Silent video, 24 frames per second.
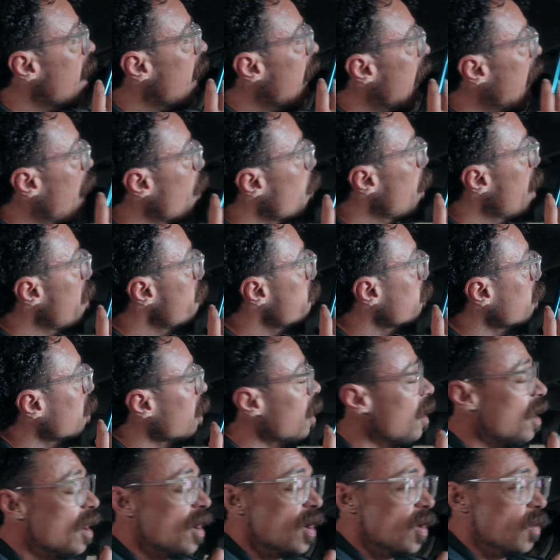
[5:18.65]
However,
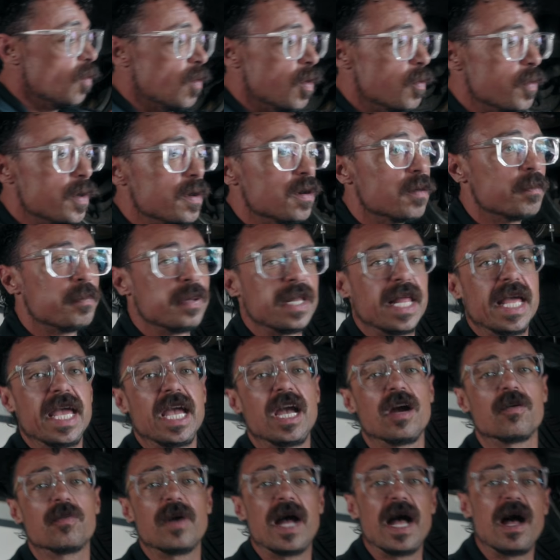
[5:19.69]
when we were
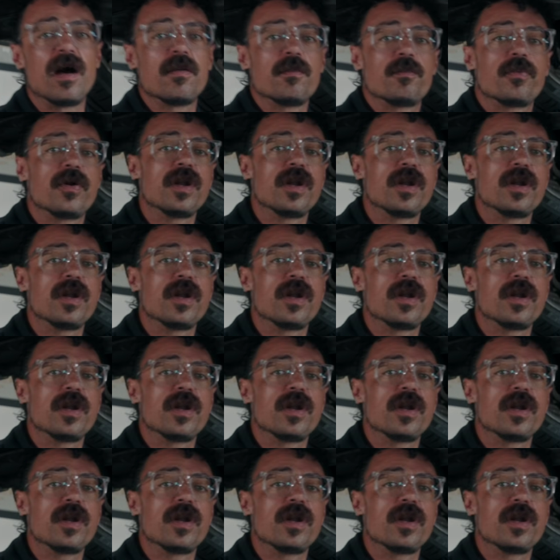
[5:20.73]
playing around,